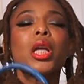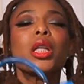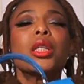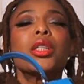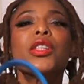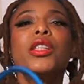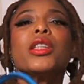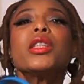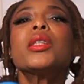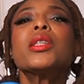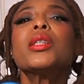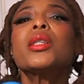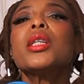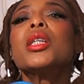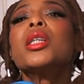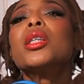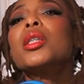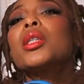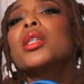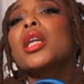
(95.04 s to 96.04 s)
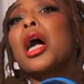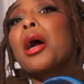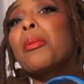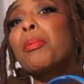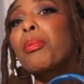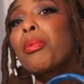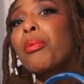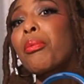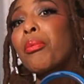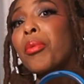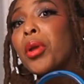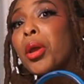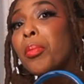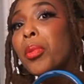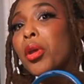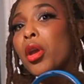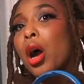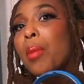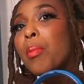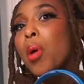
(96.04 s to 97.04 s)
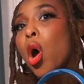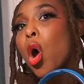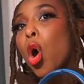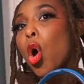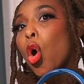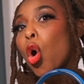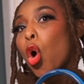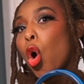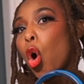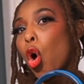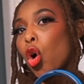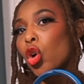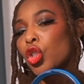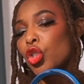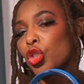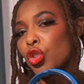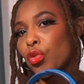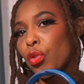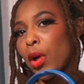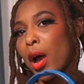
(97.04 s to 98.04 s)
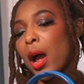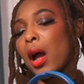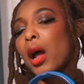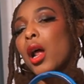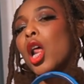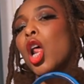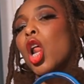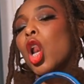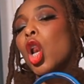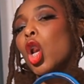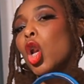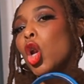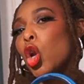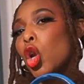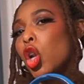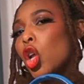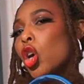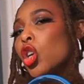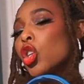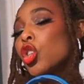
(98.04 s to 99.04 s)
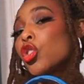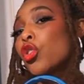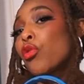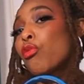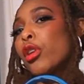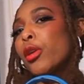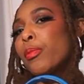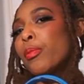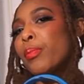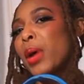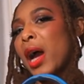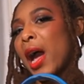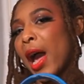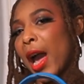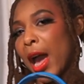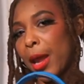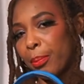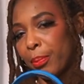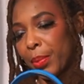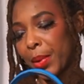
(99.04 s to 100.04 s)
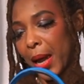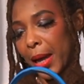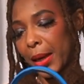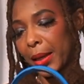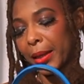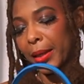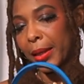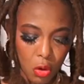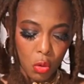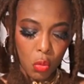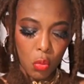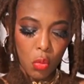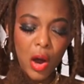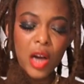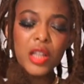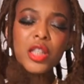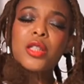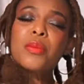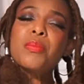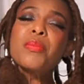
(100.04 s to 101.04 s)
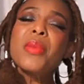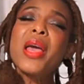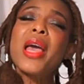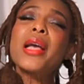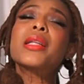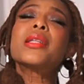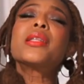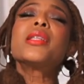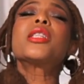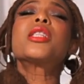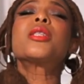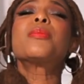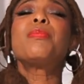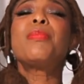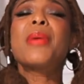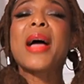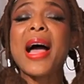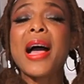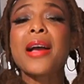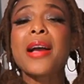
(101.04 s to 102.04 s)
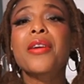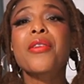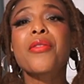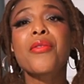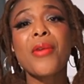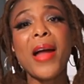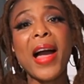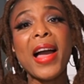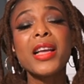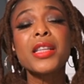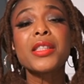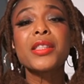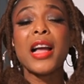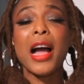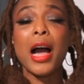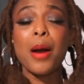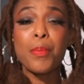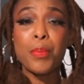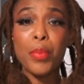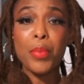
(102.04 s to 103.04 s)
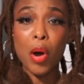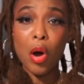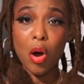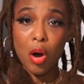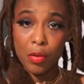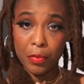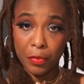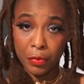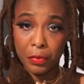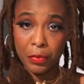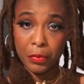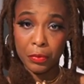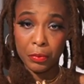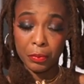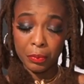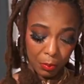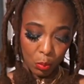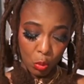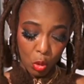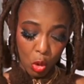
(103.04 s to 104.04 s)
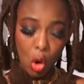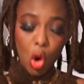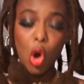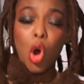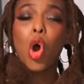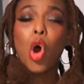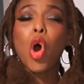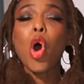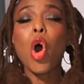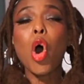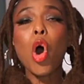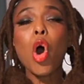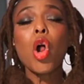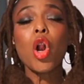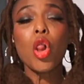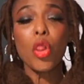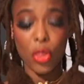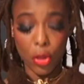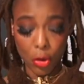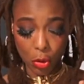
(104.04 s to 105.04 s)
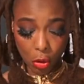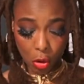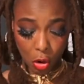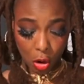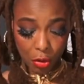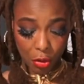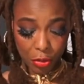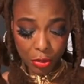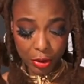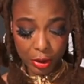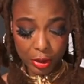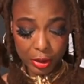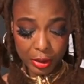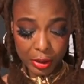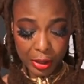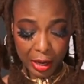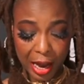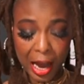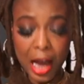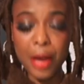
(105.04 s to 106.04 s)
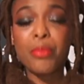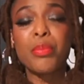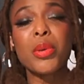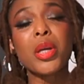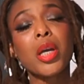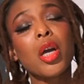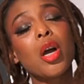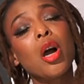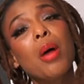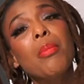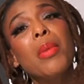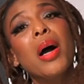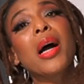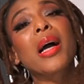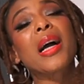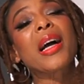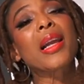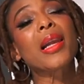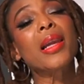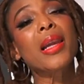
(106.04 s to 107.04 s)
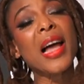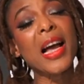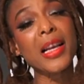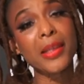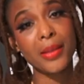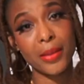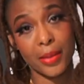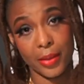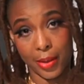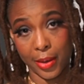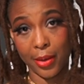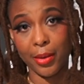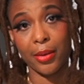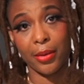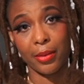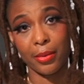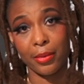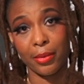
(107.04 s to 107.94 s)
This is a premium ultra luxury handbag. What makes this bag rise above all the others and become a classic,